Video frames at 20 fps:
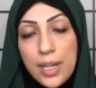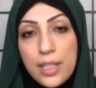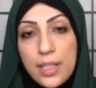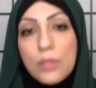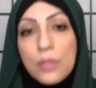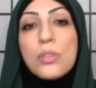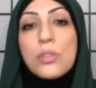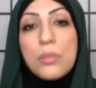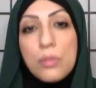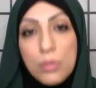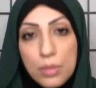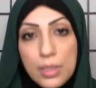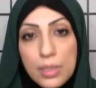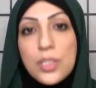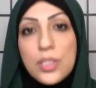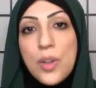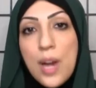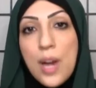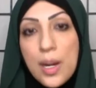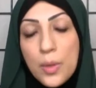You do
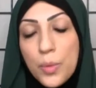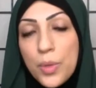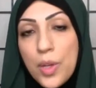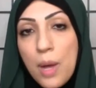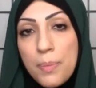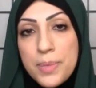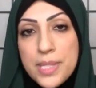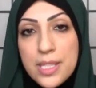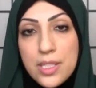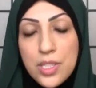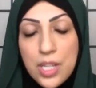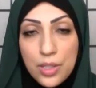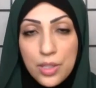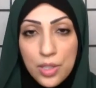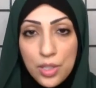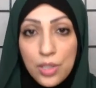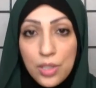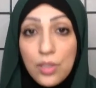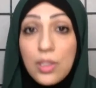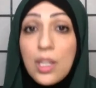interact with the opposite gender.
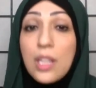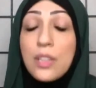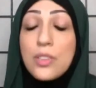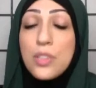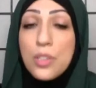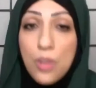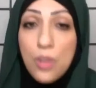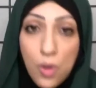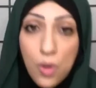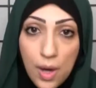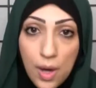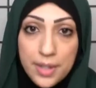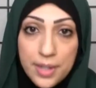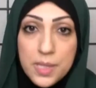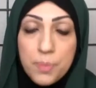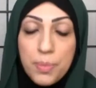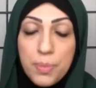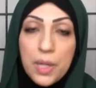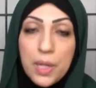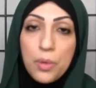You need to know how to
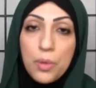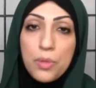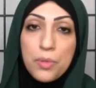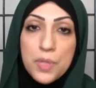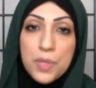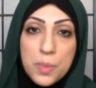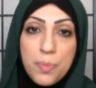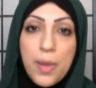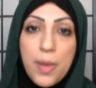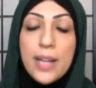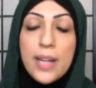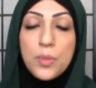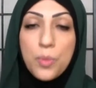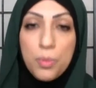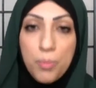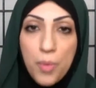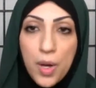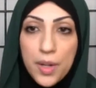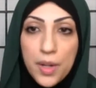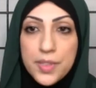speak with respect, with
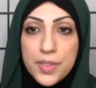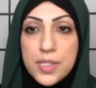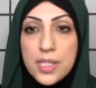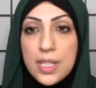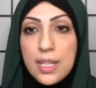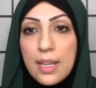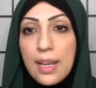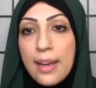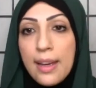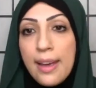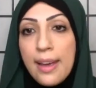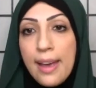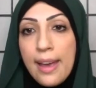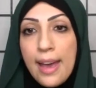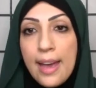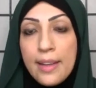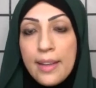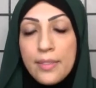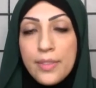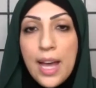modesty.
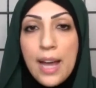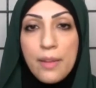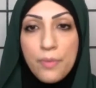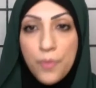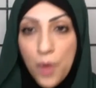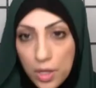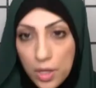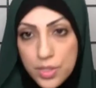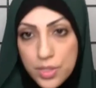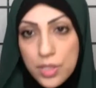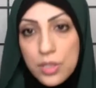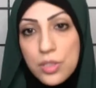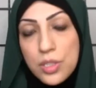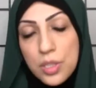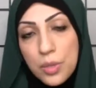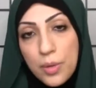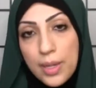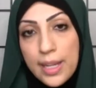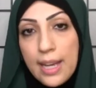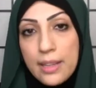And that falls
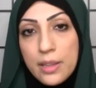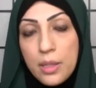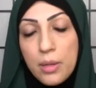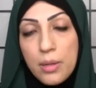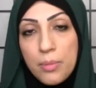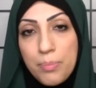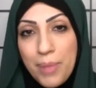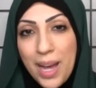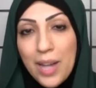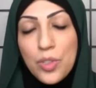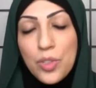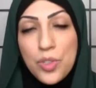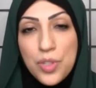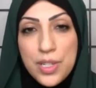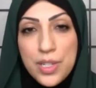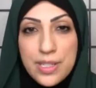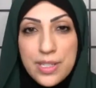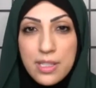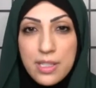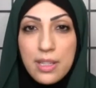into, again, the
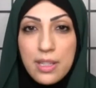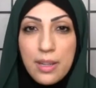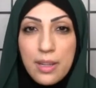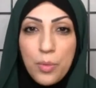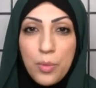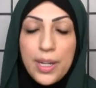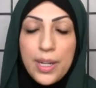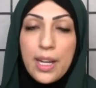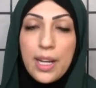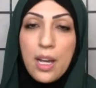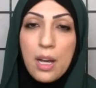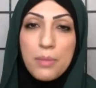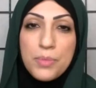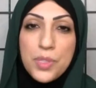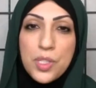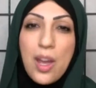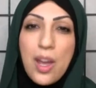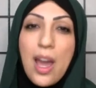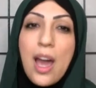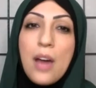boundaries when it comes
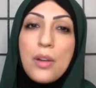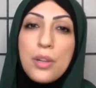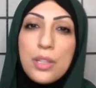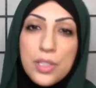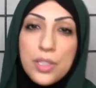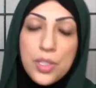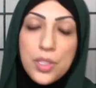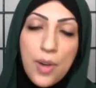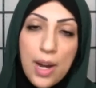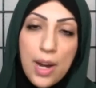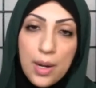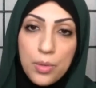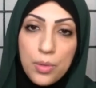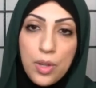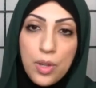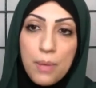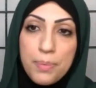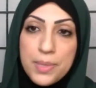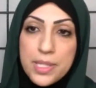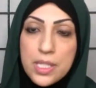to how to interact with the
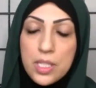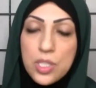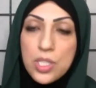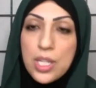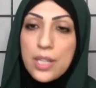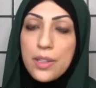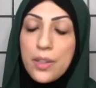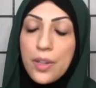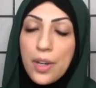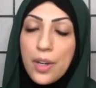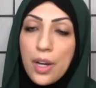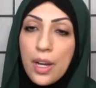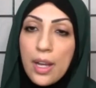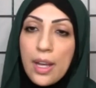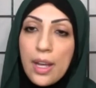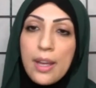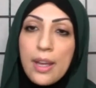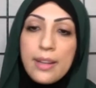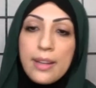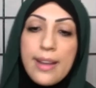opposite gender.
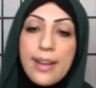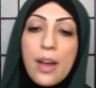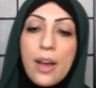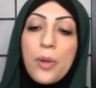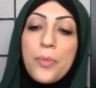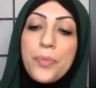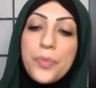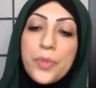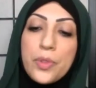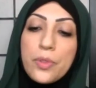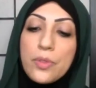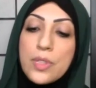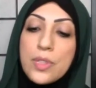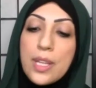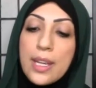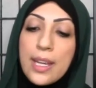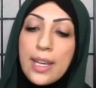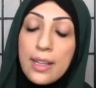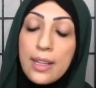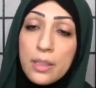Now,
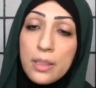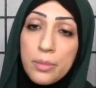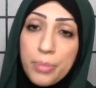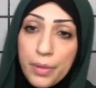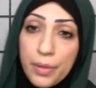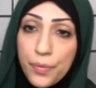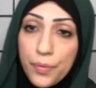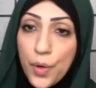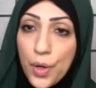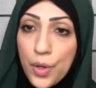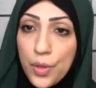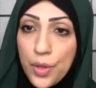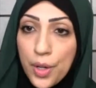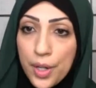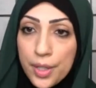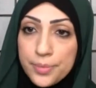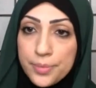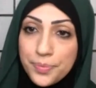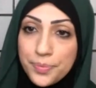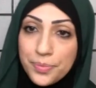taking a little bit
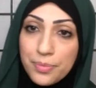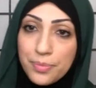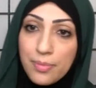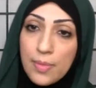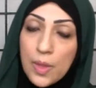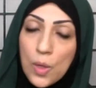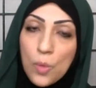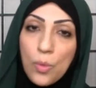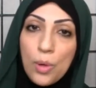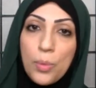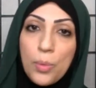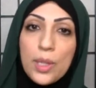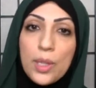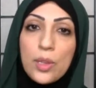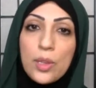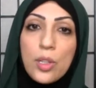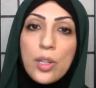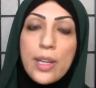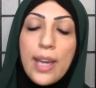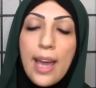further, when we
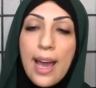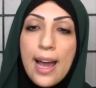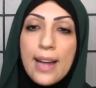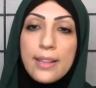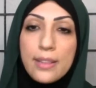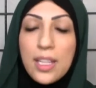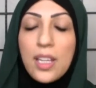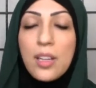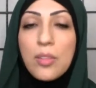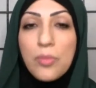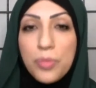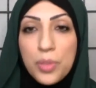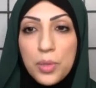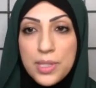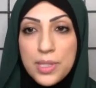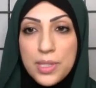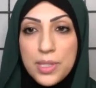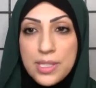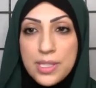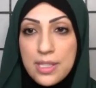look at the
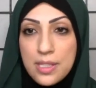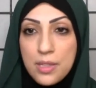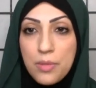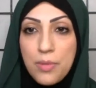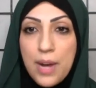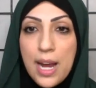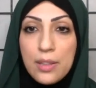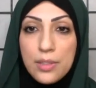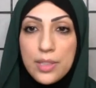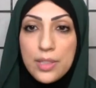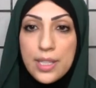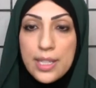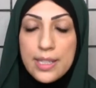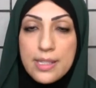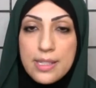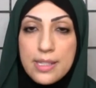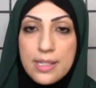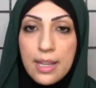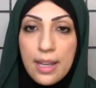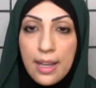influences around
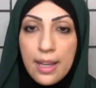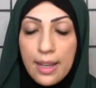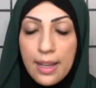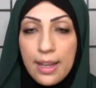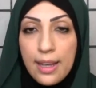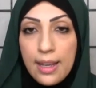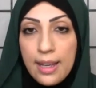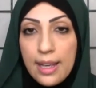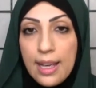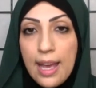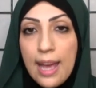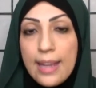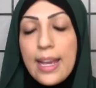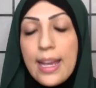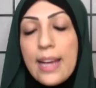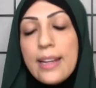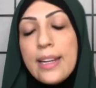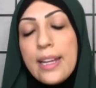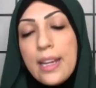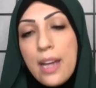us,
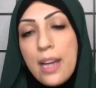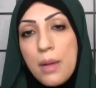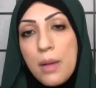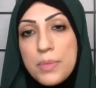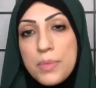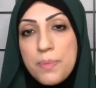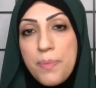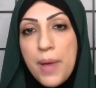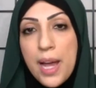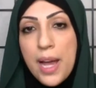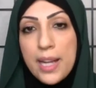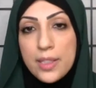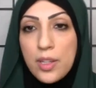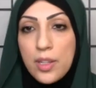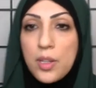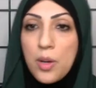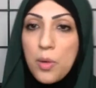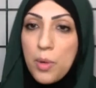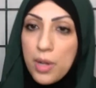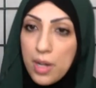again, it comes back to, I
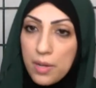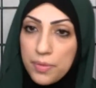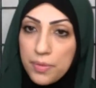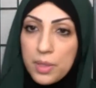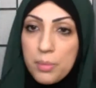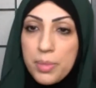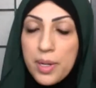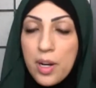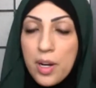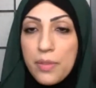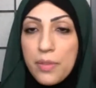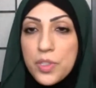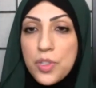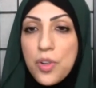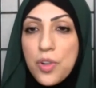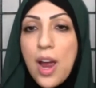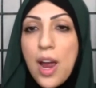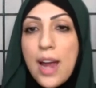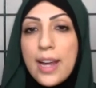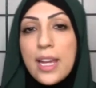know I went off a little bit off
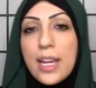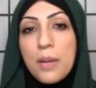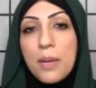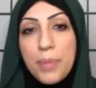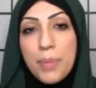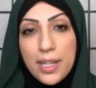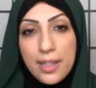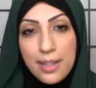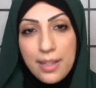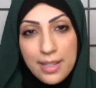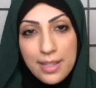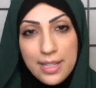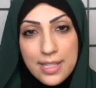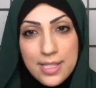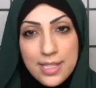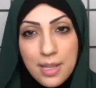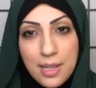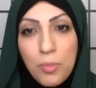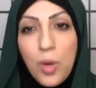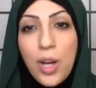track here, but it is
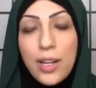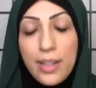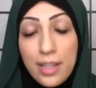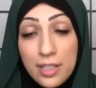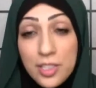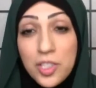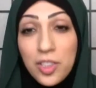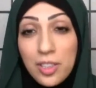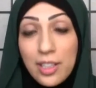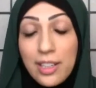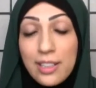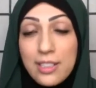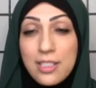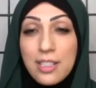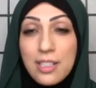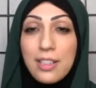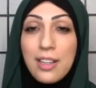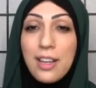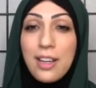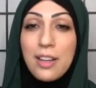somewhat interlinked
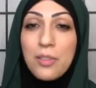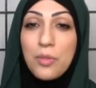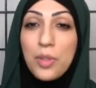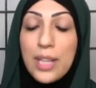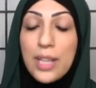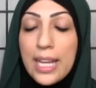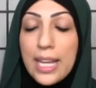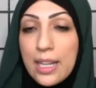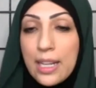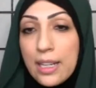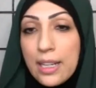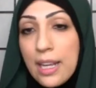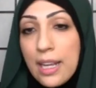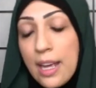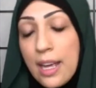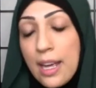and related.